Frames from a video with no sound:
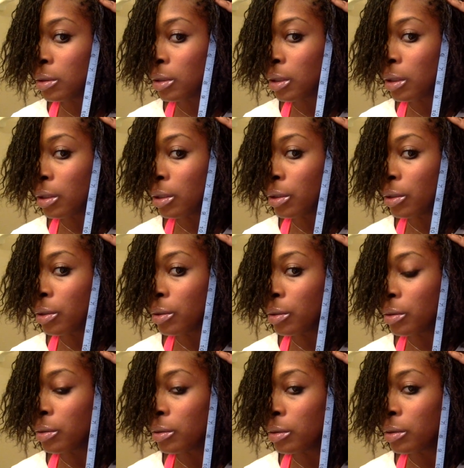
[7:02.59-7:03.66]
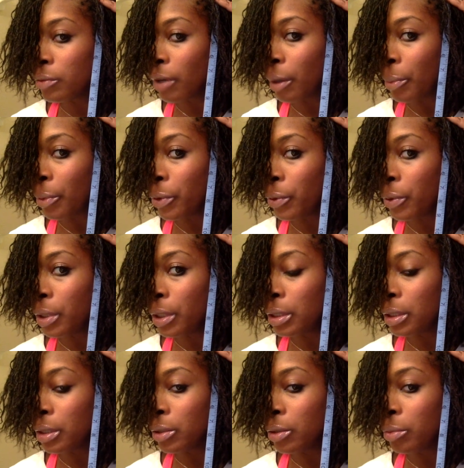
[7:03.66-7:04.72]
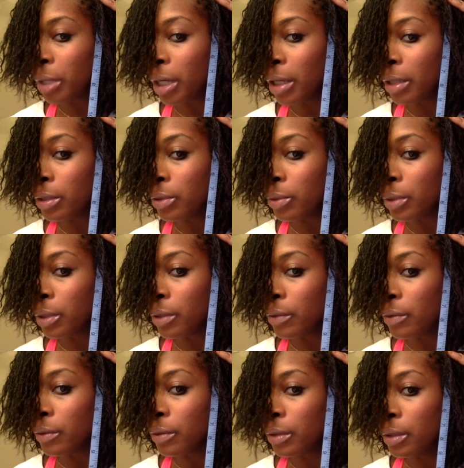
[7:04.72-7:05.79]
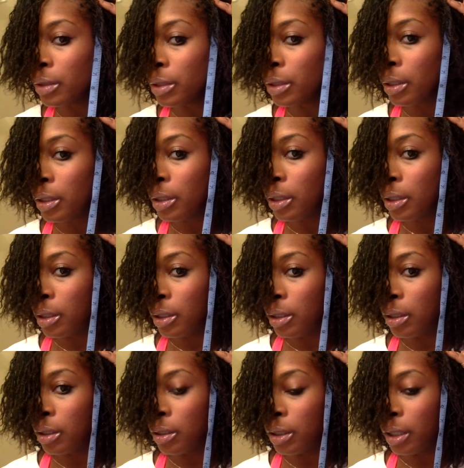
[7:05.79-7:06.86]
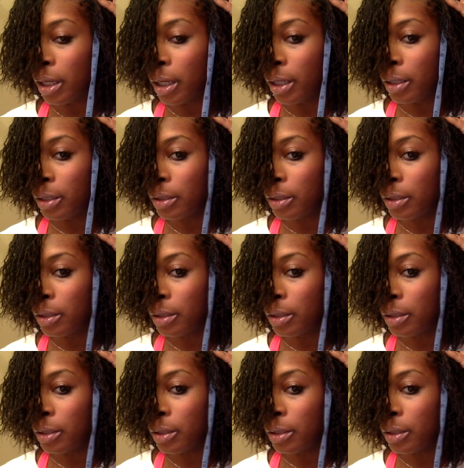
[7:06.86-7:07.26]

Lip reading: A little, if I pull it, it's a little past 12. On that